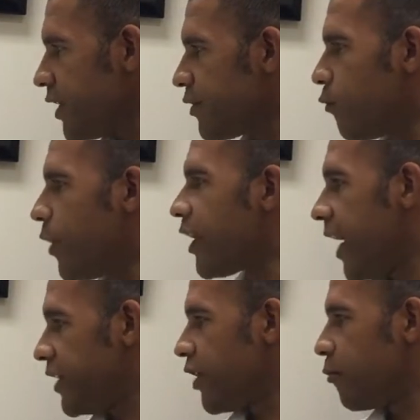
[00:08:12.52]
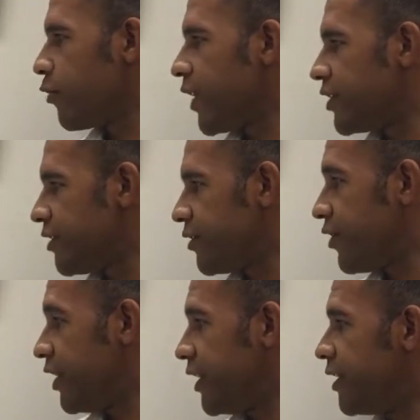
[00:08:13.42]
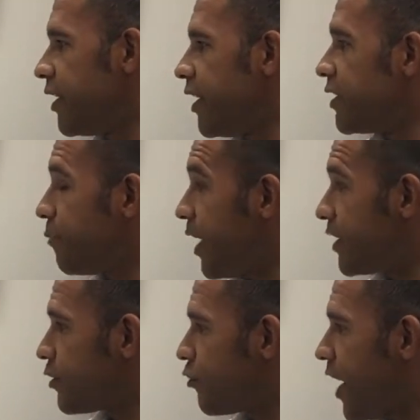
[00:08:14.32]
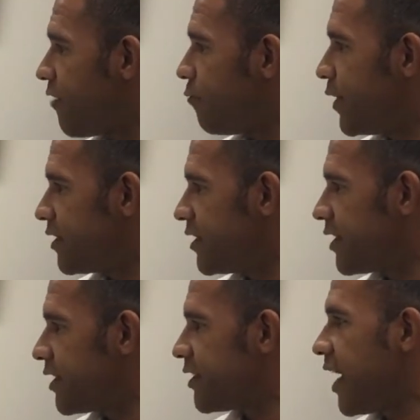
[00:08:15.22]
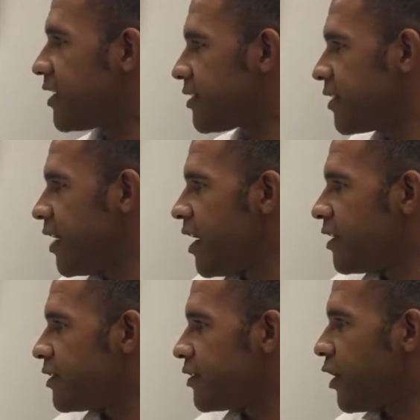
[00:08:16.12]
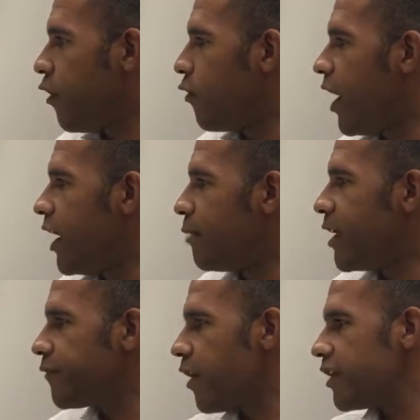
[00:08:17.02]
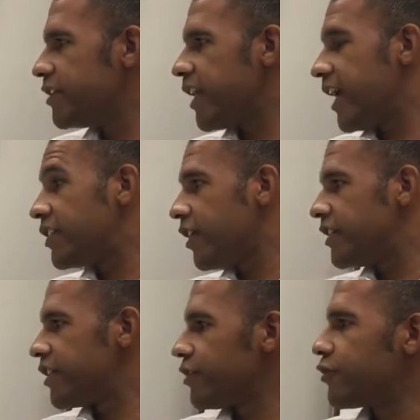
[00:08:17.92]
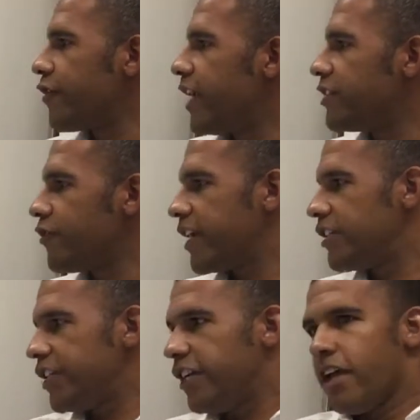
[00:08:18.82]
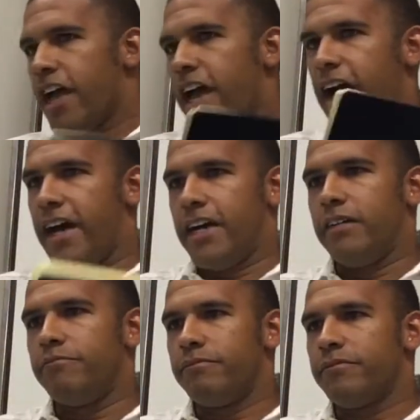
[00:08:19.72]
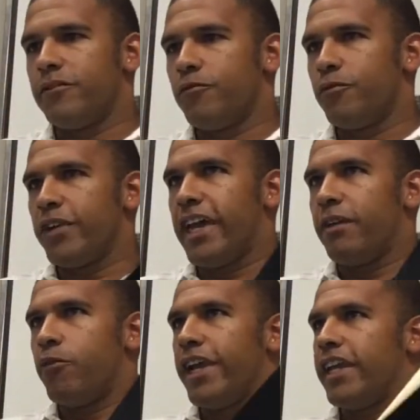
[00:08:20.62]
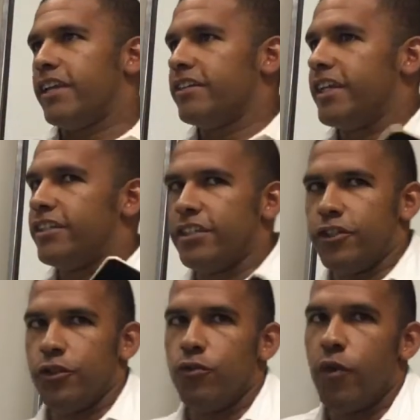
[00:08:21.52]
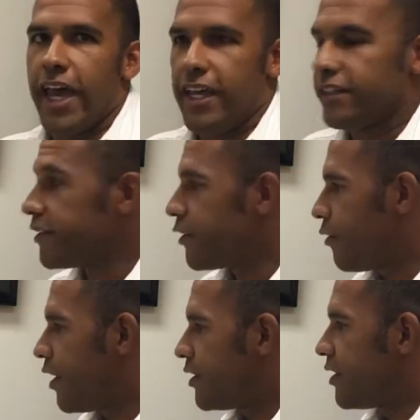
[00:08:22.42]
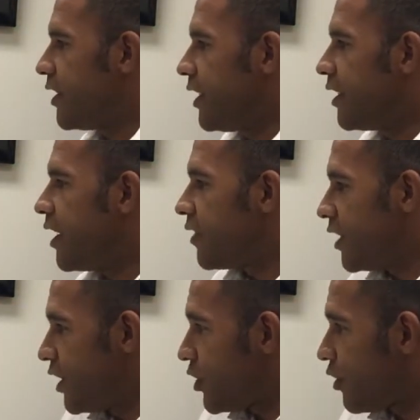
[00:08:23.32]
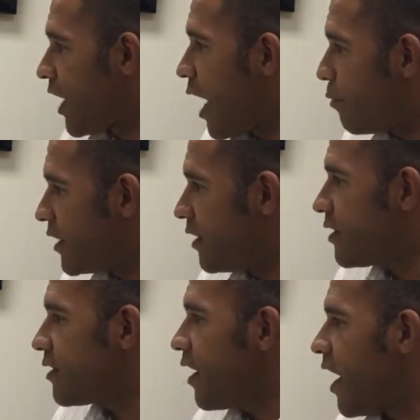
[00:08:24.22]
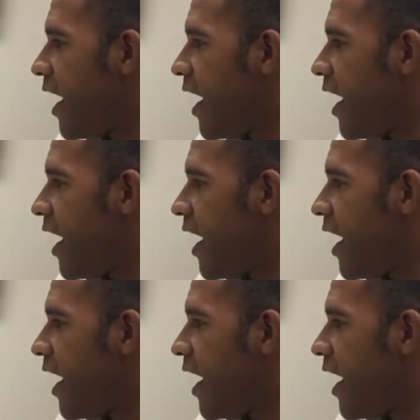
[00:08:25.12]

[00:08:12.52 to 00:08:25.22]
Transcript: So what HR progressions are needed to best drive business success? So as far as the HR digital strategy, we kind of break it into 2 ways. So there's the digital competence.